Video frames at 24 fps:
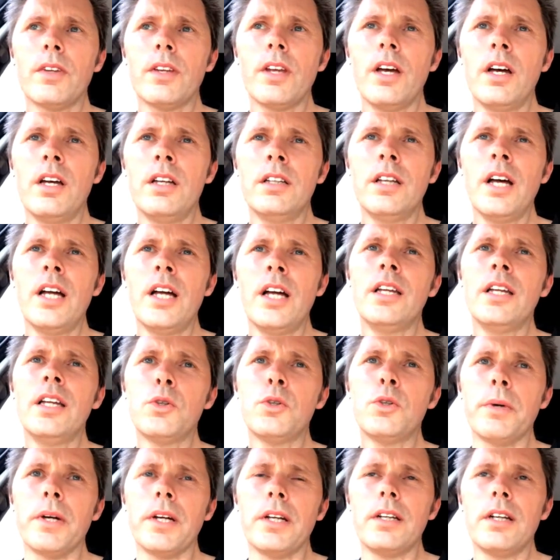a, little
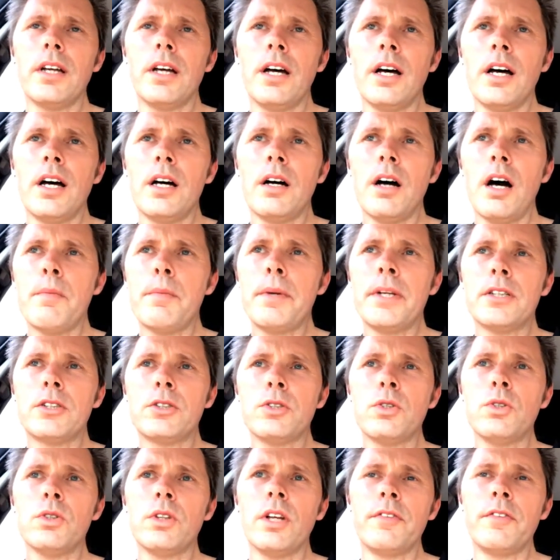bit. Uh, I mean, it's
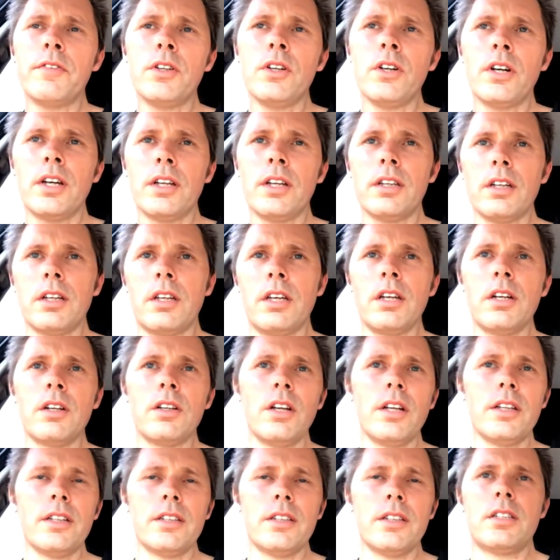all if you look at the you know like
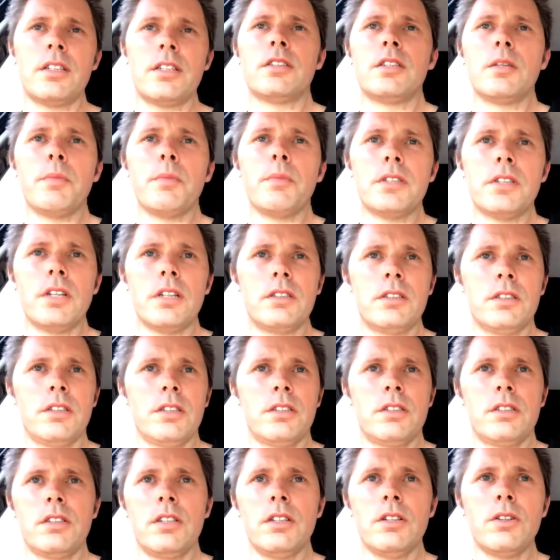the system, it's it's
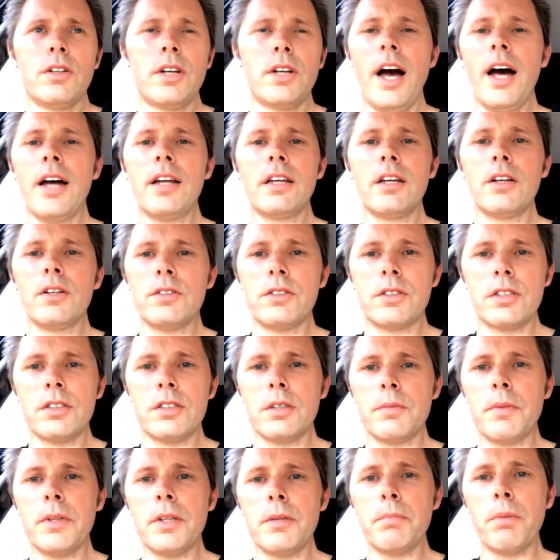just your cardio system
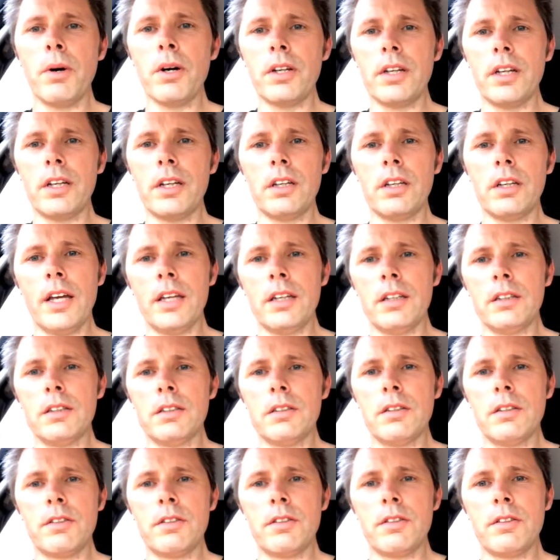in the body, and, and
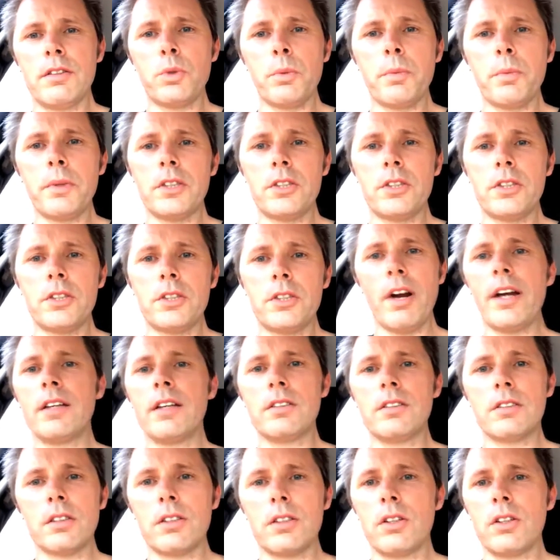swimming trains
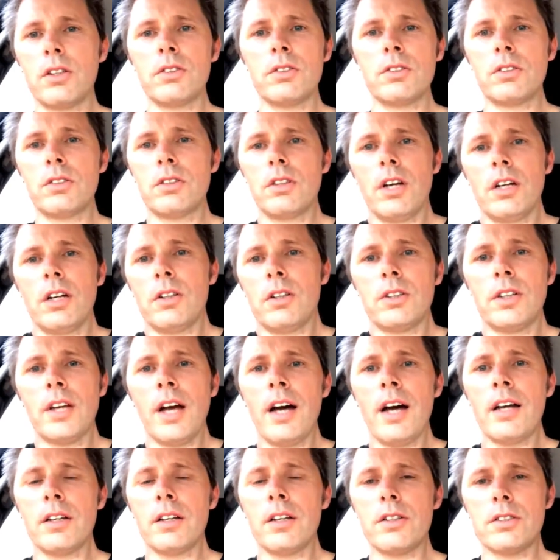a good a good
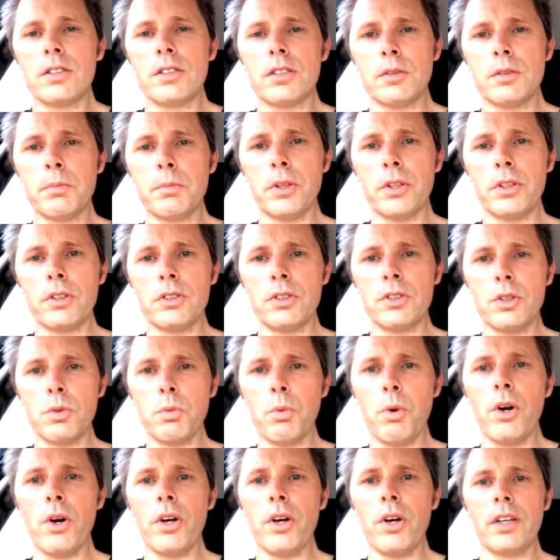cardio system because you're
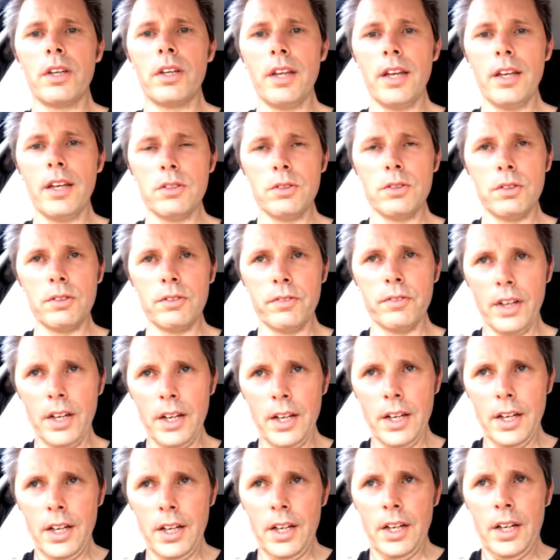working that sort
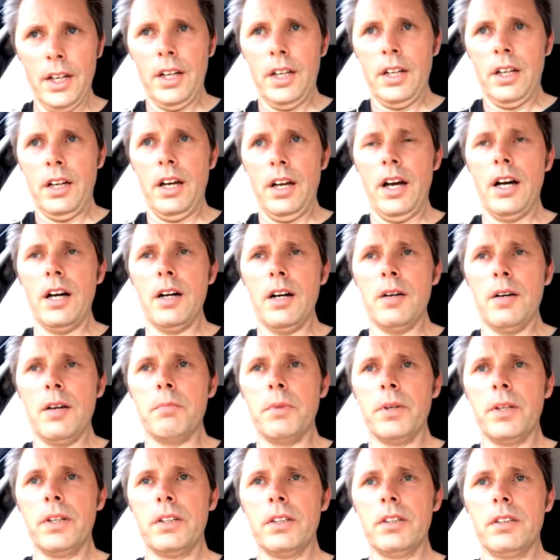of um,
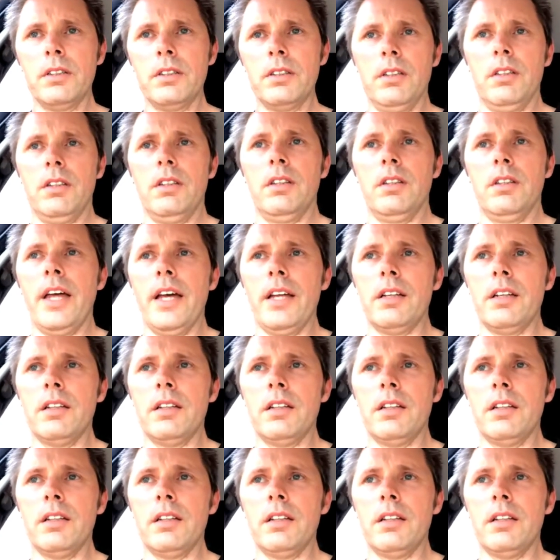that